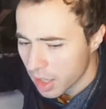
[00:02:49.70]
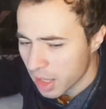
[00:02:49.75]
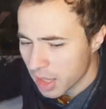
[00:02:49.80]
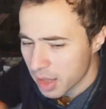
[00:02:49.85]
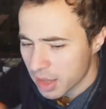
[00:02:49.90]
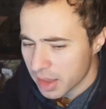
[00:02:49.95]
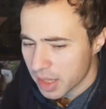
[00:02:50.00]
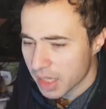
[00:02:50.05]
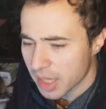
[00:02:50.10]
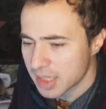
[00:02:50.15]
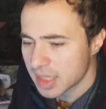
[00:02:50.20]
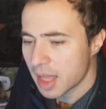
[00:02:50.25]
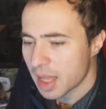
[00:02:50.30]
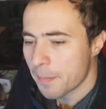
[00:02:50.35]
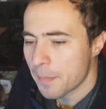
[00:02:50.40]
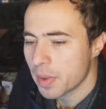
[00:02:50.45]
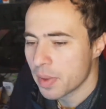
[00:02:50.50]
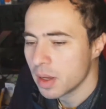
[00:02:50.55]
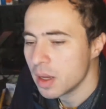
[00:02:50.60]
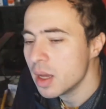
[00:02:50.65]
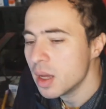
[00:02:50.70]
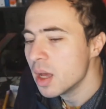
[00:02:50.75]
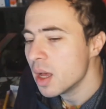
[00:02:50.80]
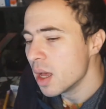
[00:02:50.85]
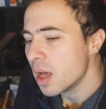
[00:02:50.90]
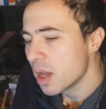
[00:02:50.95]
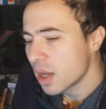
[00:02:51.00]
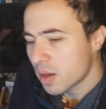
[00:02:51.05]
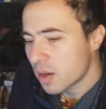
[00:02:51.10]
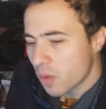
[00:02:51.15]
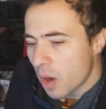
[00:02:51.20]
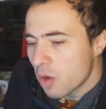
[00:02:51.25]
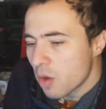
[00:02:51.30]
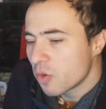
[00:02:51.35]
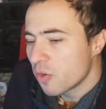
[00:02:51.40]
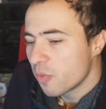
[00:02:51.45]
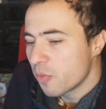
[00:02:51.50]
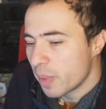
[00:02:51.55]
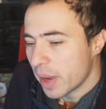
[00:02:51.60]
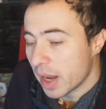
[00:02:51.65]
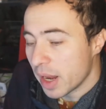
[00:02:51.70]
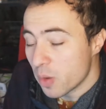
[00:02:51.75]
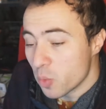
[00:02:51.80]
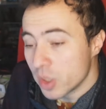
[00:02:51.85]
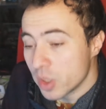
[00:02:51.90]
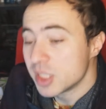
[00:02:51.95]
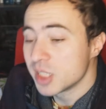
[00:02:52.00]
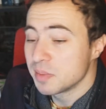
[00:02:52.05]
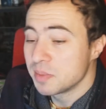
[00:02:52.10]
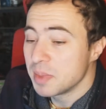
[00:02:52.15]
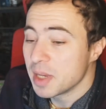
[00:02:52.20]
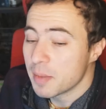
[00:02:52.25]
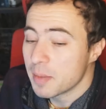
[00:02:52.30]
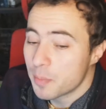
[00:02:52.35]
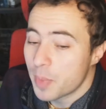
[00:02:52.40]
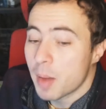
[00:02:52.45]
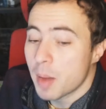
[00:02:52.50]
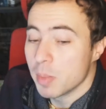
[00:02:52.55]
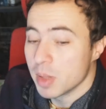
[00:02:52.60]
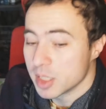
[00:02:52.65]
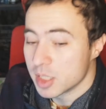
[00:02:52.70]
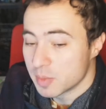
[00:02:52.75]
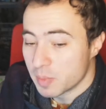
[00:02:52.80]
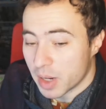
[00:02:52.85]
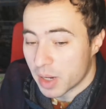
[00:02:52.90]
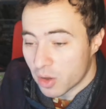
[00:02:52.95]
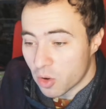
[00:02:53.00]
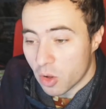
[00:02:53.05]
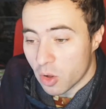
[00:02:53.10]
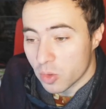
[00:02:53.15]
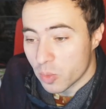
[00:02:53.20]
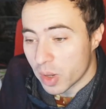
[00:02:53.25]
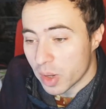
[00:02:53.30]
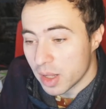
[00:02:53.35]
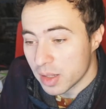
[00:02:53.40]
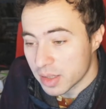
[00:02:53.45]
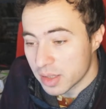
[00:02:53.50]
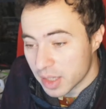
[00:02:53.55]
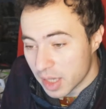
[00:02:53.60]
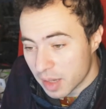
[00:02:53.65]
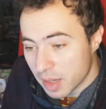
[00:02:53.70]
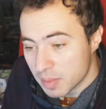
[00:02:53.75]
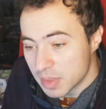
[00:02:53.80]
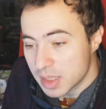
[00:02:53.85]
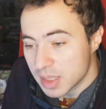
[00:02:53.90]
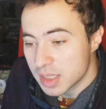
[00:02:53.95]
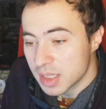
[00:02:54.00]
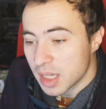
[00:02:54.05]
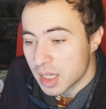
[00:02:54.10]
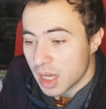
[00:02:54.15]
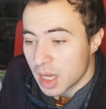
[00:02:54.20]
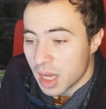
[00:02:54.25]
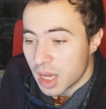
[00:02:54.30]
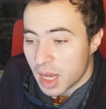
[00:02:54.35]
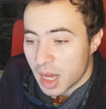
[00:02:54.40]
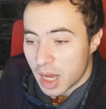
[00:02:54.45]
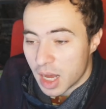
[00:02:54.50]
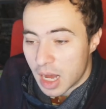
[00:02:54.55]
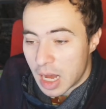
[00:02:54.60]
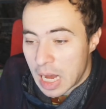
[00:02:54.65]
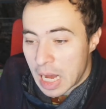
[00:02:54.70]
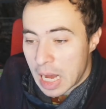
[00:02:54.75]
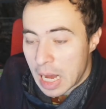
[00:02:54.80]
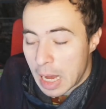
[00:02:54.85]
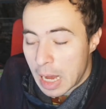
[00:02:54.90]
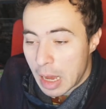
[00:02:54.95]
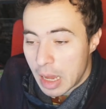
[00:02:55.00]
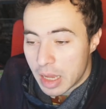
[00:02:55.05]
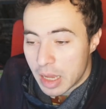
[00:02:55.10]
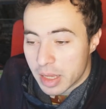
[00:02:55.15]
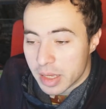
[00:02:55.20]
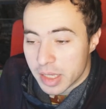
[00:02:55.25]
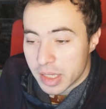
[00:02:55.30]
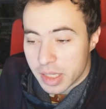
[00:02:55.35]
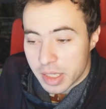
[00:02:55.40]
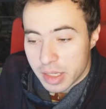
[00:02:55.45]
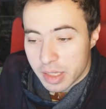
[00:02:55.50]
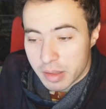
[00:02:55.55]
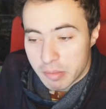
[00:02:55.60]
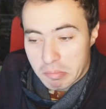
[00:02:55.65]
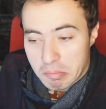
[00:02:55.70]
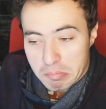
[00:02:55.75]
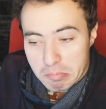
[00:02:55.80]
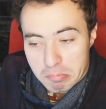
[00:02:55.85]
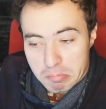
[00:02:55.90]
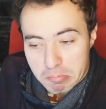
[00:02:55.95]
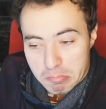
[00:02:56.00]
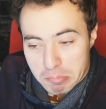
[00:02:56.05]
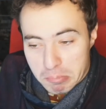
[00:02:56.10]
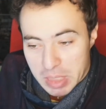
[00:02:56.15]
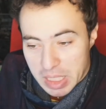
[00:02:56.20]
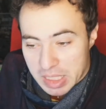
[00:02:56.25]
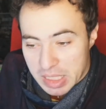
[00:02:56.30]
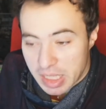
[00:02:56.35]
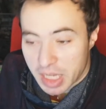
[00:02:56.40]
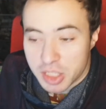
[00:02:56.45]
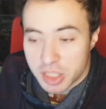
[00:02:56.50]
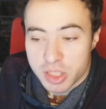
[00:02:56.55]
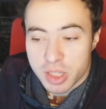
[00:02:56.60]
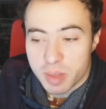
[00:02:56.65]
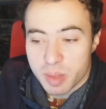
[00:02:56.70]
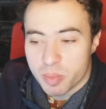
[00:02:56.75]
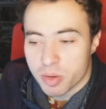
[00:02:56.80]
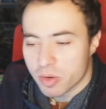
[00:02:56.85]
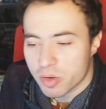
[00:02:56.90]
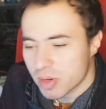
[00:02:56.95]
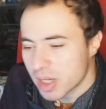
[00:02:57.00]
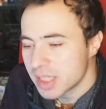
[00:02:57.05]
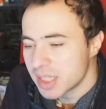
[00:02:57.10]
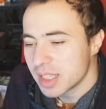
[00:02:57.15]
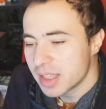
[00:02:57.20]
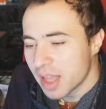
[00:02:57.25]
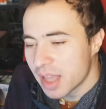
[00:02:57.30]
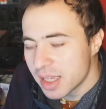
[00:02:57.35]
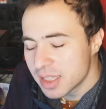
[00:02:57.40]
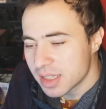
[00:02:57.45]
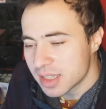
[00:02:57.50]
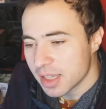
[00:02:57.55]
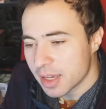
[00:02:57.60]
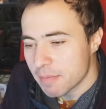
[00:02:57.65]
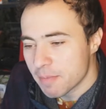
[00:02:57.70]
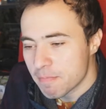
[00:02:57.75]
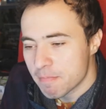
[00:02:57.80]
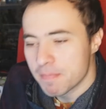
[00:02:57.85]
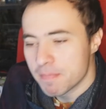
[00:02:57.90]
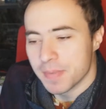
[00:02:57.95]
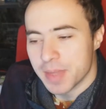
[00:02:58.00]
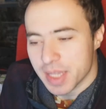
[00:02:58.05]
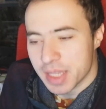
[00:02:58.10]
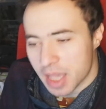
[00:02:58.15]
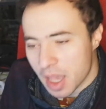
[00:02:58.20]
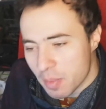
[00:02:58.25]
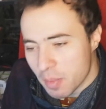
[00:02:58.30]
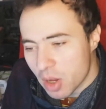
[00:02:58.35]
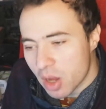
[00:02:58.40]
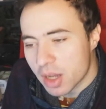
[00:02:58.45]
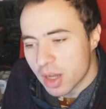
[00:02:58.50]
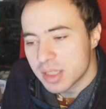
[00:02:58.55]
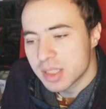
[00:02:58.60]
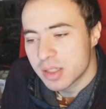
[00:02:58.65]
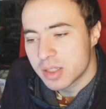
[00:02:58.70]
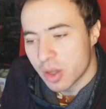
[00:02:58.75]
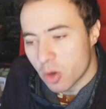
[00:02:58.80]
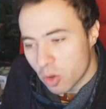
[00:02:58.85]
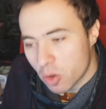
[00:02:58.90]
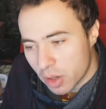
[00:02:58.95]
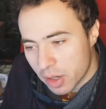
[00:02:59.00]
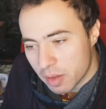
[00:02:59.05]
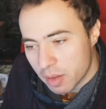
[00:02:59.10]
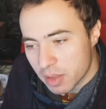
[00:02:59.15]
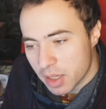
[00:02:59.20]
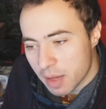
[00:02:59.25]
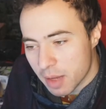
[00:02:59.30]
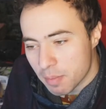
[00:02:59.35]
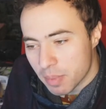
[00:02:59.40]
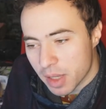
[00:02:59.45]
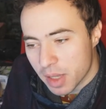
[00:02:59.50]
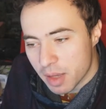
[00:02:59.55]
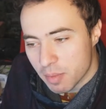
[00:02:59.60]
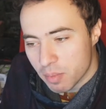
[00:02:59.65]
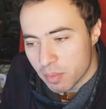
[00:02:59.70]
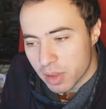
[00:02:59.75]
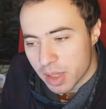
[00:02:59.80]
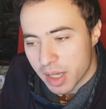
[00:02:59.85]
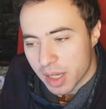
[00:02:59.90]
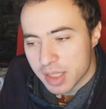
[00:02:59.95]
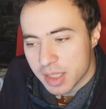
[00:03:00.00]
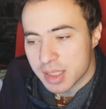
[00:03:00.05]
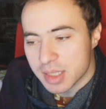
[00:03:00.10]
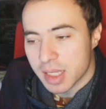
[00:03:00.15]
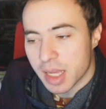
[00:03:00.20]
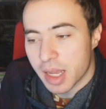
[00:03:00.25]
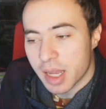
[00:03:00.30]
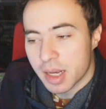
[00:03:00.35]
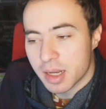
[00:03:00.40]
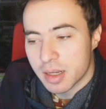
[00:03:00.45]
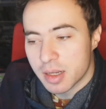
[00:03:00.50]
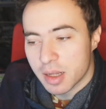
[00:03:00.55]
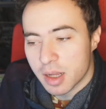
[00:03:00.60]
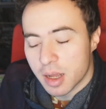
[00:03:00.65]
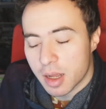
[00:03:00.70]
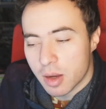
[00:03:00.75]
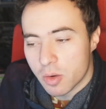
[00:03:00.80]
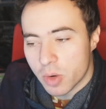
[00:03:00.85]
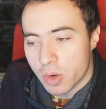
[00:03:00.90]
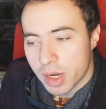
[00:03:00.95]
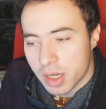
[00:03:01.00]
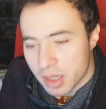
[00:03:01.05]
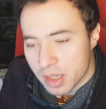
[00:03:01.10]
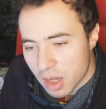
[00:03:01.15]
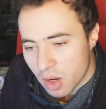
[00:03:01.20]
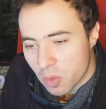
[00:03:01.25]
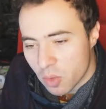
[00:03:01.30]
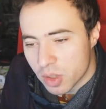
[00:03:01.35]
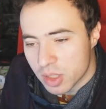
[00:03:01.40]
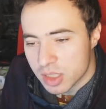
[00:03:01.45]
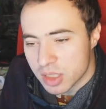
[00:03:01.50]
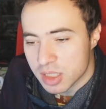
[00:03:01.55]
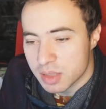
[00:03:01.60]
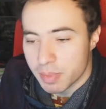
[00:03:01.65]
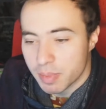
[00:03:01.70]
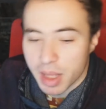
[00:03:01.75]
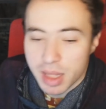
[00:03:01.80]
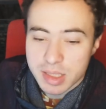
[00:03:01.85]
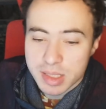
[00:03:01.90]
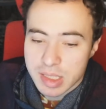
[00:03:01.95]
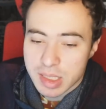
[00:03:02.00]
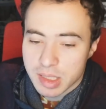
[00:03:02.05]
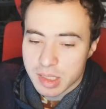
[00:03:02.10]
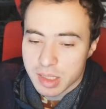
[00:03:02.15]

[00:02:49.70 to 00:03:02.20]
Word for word: Next up. Crown of Pain, which is being published by Coldwild Games, uh, is actually progressing nicely. The game got its core gameplay in place, and uh, right now we're just balancing the